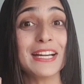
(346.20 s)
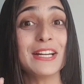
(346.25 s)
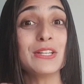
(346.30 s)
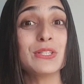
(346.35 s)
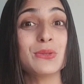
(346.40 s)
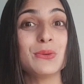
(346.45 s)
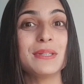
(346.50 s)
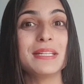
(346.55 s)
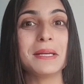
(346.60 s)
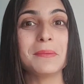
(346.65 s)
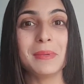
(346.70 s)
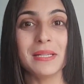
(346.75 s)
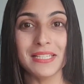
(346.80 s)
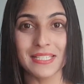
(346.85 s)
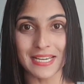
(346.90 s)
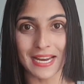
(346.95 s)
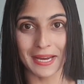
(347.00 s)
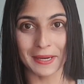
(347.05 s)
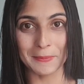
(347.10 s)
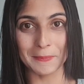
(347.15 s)
suitable
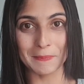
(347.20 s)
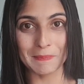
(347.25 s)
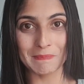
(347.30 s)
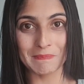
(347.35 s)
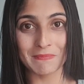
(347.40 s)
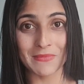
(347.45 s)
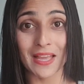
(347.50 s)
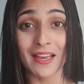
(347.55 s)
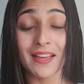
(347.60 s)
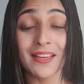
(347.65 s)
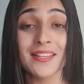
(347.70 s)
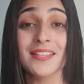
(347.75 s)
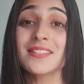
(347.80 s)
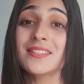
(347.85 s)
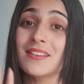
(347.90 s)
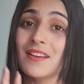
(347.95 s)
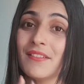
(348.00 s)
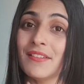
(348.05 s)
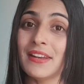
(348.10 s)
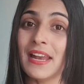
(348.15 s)
time is
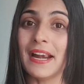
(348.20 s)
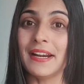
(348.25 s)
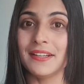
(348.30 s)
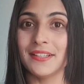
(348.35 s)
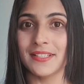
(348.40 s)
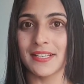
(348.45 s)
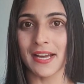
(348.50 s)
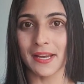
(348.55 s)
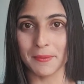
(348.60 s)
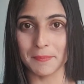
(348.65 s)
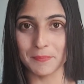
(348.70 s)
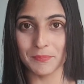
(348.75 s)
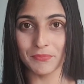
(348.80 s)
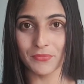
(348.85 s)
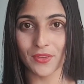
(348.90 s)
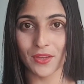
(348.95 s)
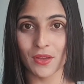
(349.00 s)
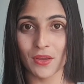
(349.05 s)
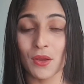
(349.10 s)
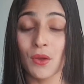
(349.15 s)
night time,
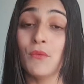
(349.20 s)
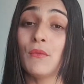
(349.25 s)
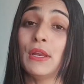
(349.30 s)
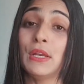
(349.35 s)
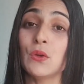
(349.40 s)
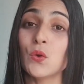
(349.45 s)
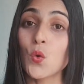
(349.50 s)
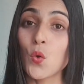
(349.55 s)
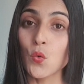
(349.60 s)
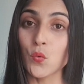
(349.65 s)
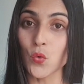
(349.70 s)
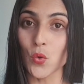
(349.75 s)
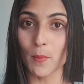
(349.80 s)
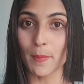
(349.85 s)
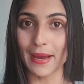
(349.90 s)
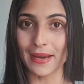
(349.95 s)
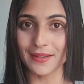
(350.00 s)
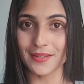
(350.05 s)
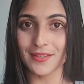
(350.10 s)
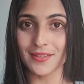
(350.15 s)
when you go for
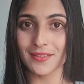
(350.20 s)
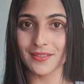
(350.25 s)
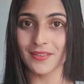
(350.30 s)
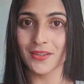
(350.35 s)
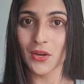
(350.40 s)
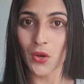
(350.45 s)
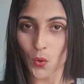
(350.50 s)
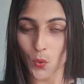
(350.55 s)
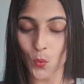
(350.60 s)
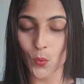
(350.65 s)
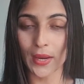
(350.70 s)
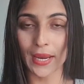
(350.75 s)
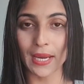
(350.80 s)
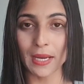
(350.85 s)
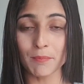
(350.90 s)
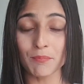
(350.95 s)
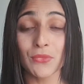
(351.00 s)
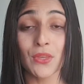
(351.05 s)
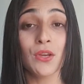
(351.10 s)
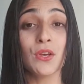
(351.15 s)
bed.
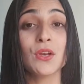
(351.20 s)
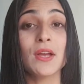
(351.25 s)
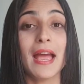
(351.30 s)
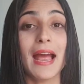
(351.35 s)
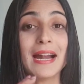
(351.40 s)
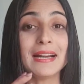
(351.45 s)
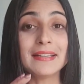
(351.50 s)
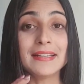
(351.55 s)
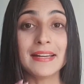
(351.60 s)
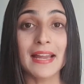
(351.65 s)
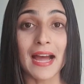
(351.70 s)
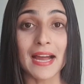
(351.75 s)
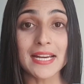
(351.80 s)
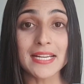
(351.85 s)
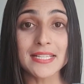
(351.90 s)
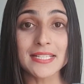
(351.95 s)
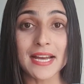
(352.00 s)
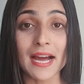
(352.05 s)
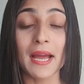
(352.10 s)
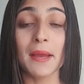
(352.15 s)
Okay, at
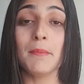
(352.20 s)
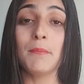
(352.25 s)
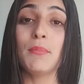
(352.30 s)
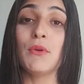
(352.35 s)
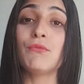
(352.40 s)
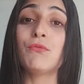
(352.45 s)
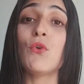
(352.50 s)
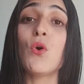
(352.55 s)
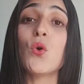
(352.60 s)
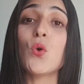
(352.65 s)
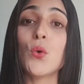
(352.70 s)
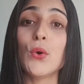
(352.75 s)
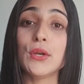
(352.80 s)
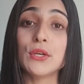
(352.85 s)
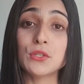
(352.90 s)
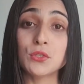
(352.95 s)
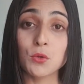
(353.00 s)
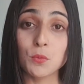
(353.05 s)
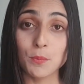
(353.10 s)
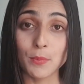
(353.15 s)
night time before going
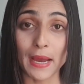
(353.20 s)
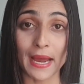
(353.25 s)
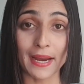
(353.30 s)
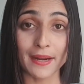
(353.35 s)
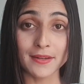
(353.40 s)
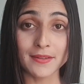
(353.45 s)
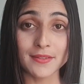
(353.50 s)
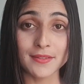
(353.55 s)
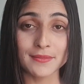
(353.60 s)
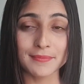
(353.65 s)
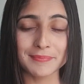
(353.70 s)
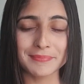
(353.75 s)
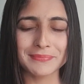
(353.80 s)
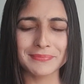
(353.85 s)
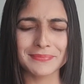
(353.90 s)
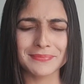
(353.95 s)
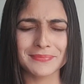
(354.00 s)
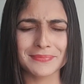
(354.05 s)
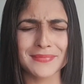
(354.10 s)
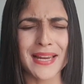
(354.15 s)
to bed,
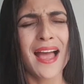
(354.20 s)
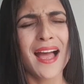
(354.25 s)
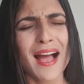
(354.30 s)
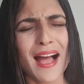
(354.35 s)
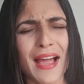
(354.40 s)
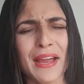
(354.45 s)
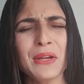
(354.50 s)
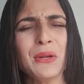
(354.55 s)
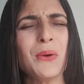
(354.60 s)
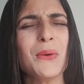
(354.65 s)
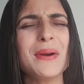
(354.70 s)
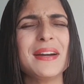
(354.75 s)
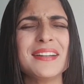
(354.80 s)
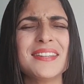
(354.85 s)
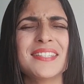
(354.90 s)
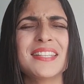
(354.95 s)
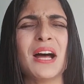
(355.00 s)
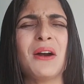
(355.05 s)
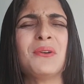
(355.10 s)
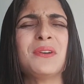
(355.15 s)
I know it
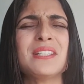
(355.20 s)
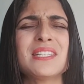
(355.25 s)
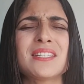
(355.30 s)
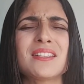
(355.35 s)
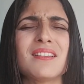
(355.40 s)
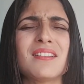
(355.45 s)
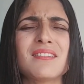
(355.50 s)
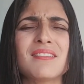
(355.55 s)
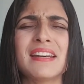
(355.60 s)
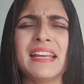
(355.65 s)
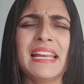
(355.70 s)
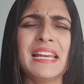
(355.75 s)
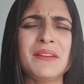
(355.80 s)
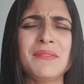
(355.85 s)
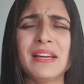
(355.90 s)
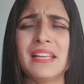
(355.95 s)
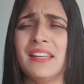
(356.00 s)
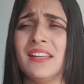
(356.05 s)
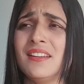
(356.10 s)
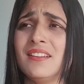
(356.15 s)
sounds really
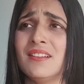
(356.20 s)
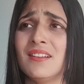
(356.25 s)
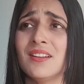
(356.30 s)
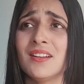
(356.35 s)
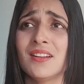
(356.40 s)
very